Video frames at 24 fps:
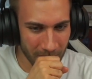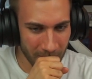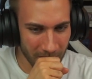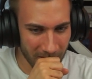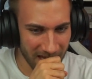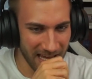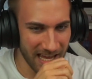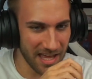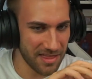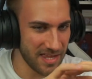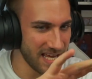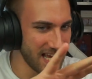
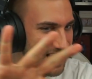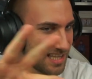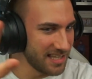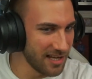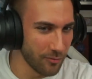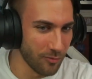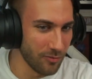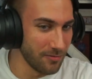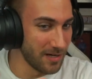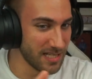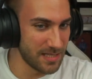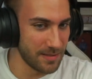Yeah, the
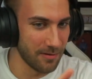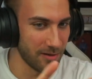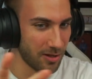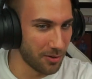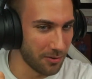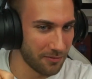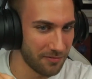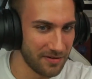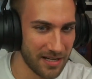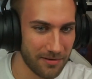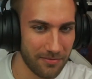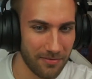ending reminds me a lot
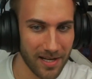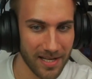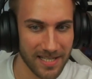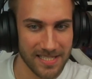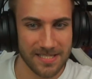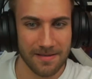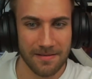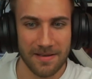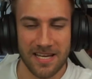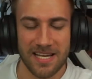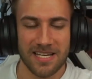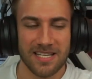of
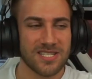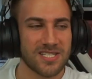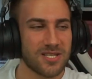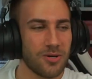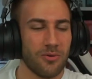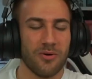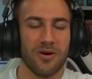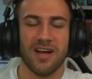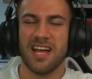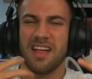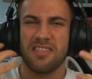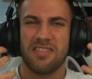Netflix.
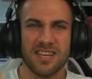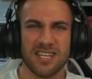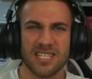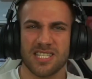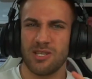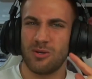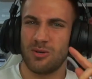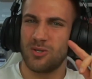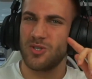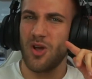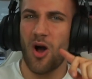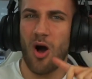So this
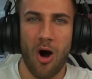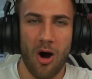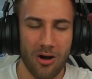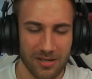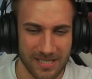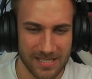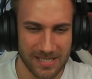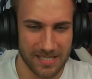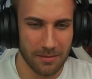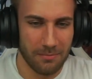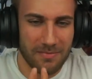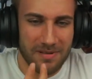looks
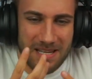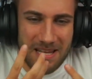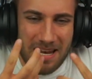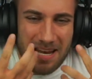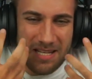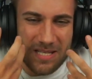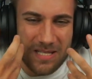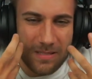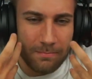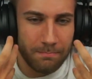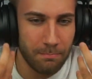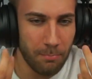awesome. It
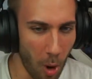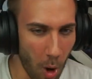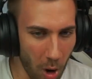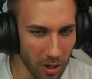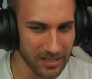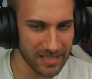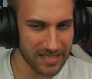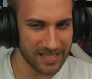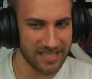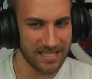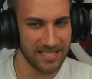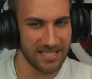is
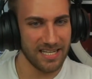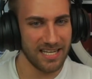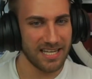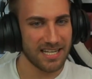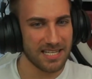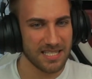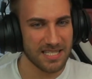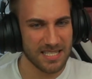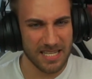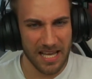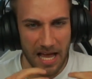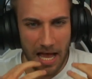bossy. It
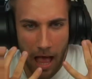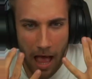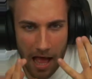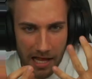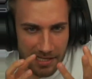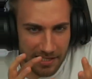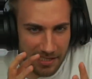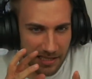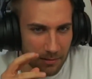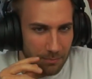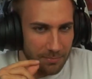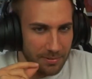is a
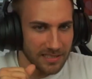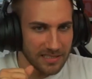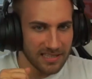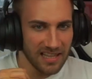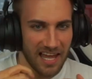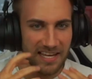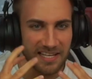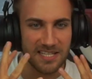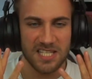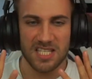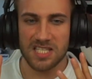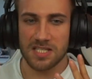little bit
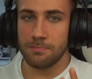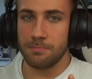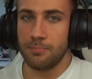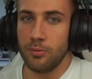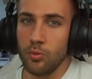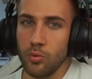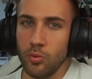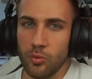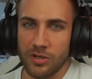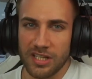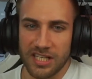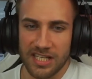like
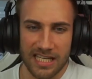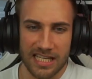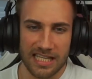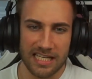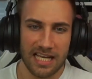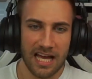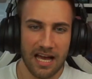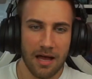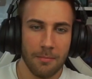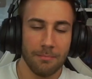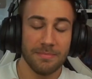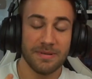spooky,
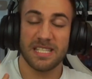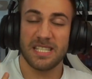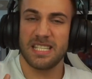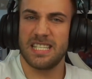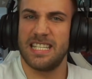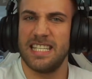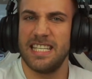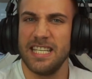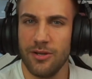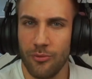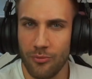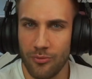
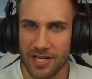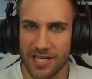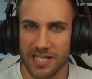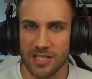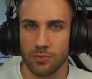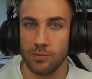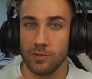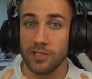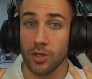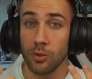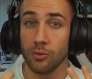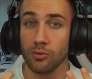
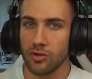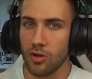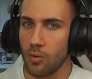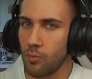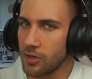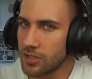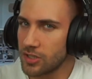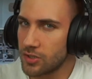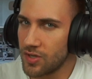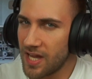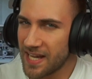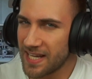mysterious. We don't know
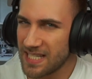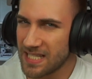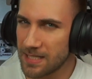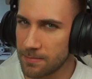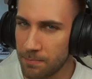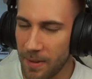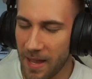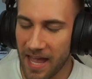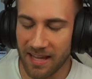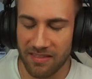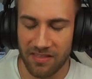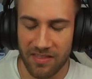what to
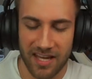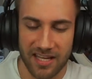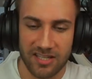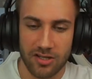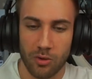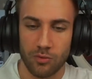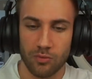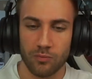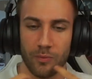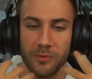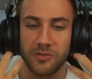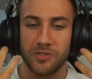expect. They
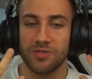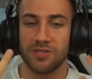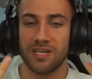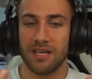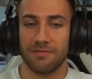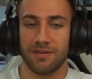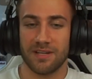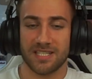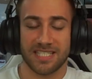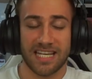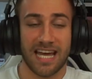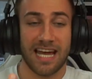don't want to
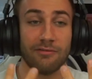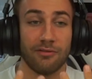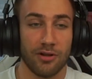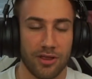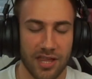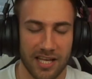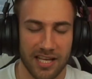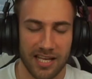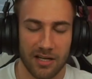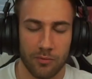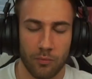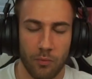give us
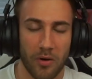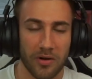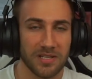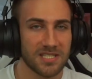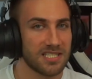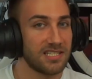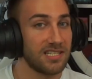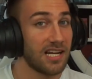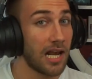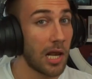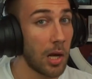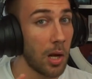everything at once,
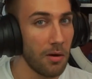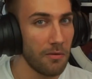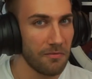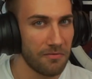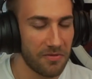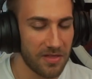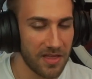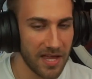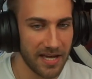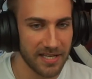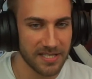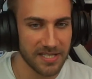and I
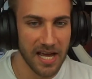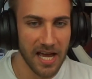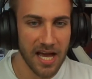love that.